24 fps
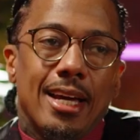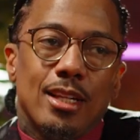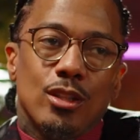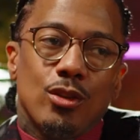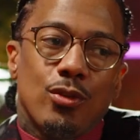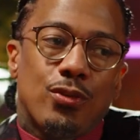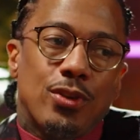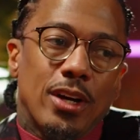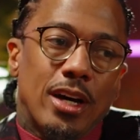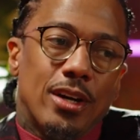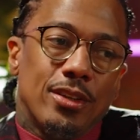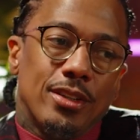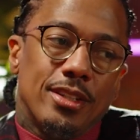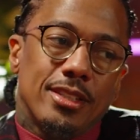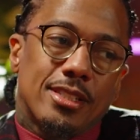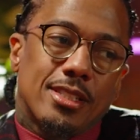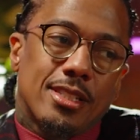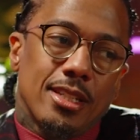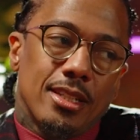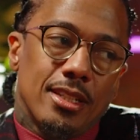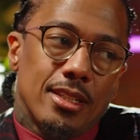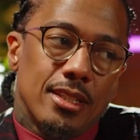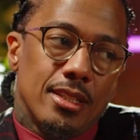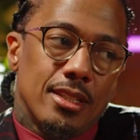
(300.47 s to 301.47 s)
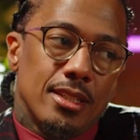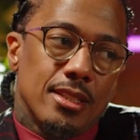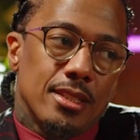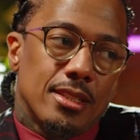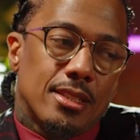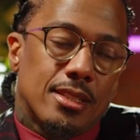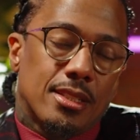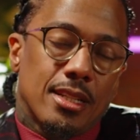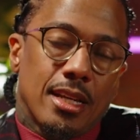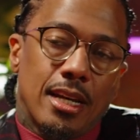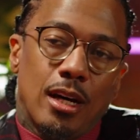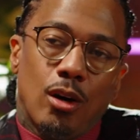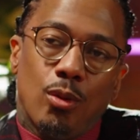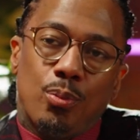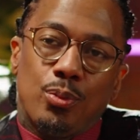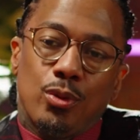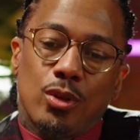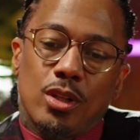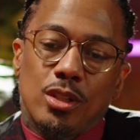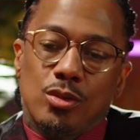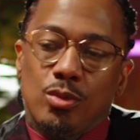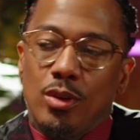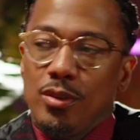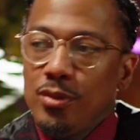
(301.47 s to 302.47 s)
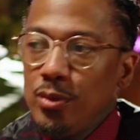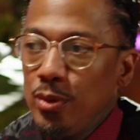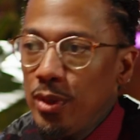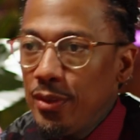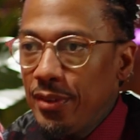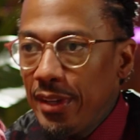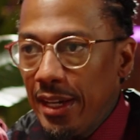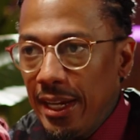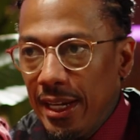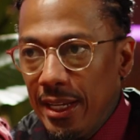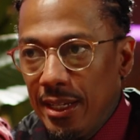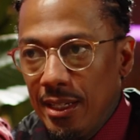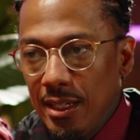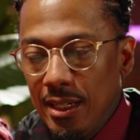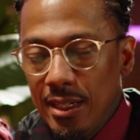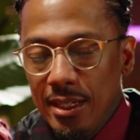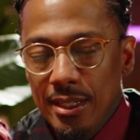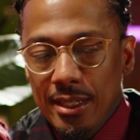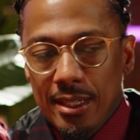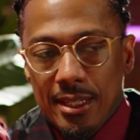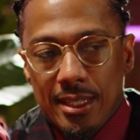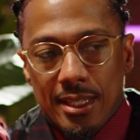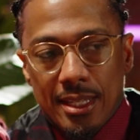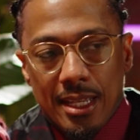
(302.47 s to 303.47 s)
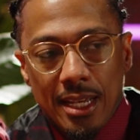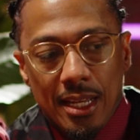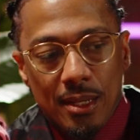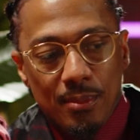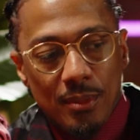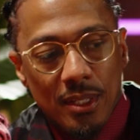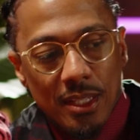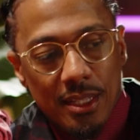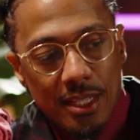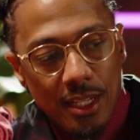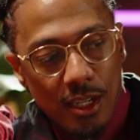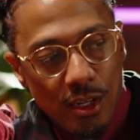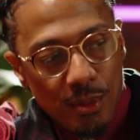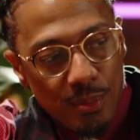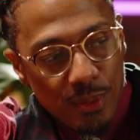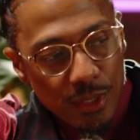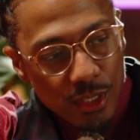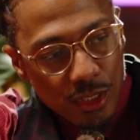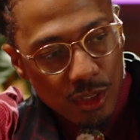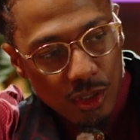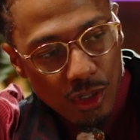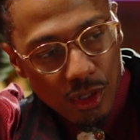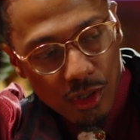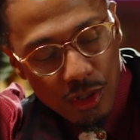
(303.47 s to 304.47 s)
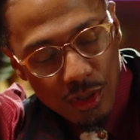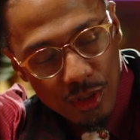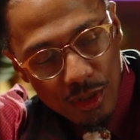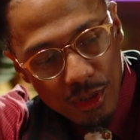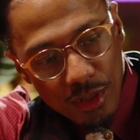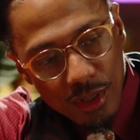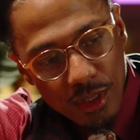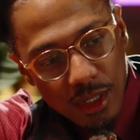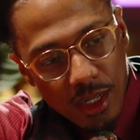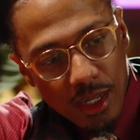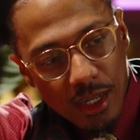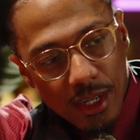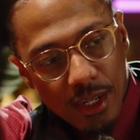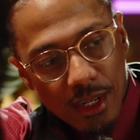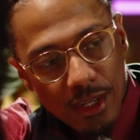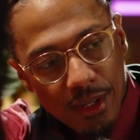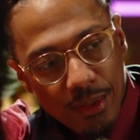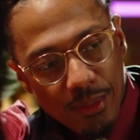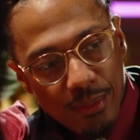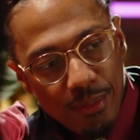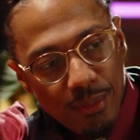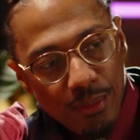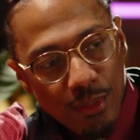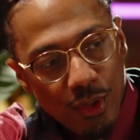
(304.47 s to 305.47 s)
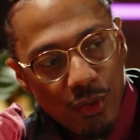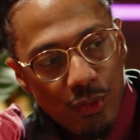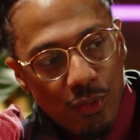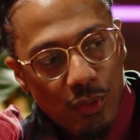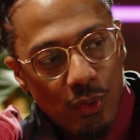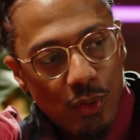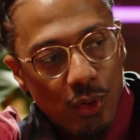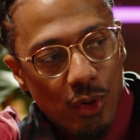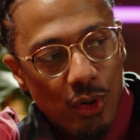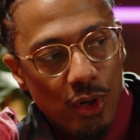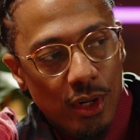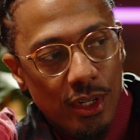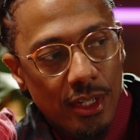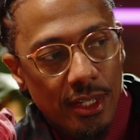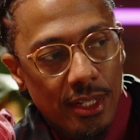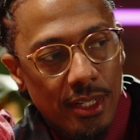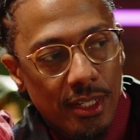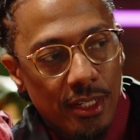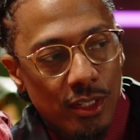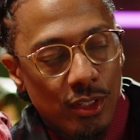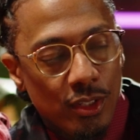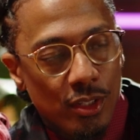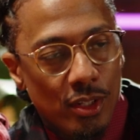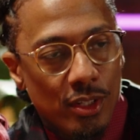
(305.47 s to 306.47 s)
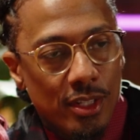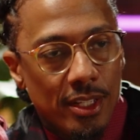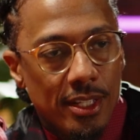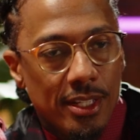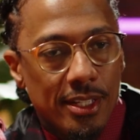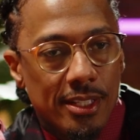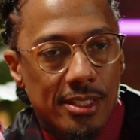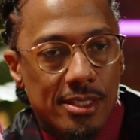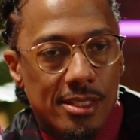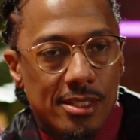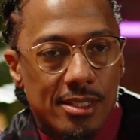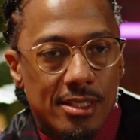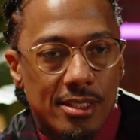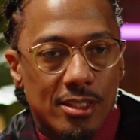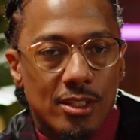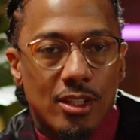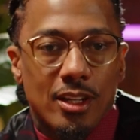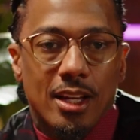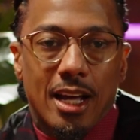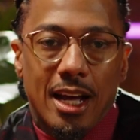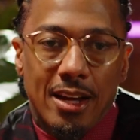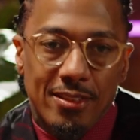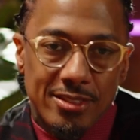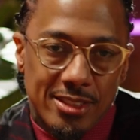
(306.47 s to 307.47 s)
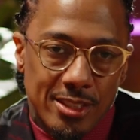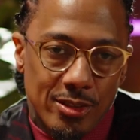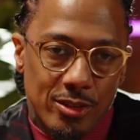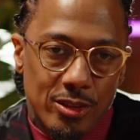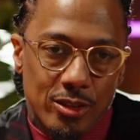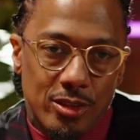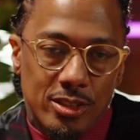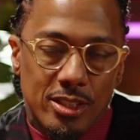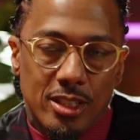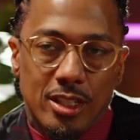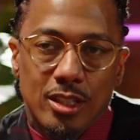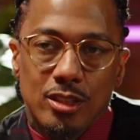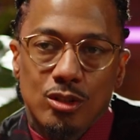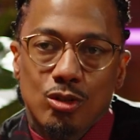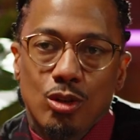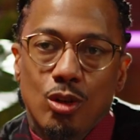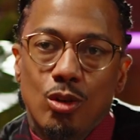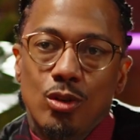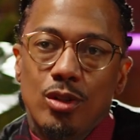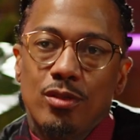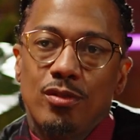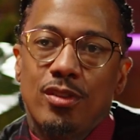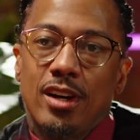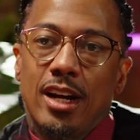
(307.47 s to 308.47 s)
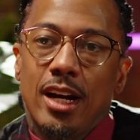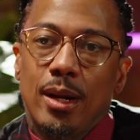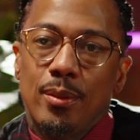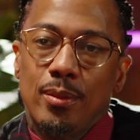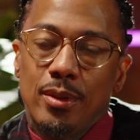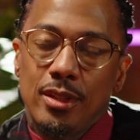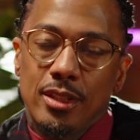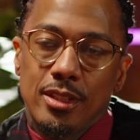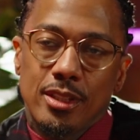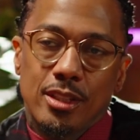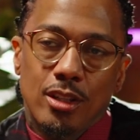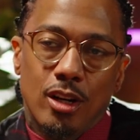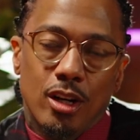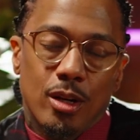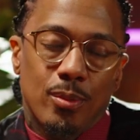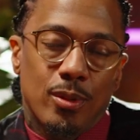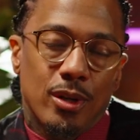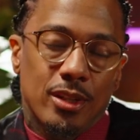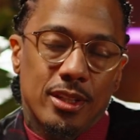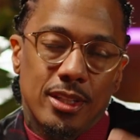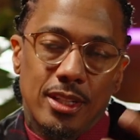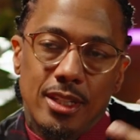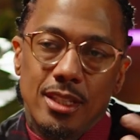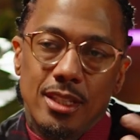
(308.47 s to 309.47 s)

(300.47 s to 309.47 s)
And you found it to help you, because we've had ketamine therapists on before, and they obviously it's a controlled environment. Talk about the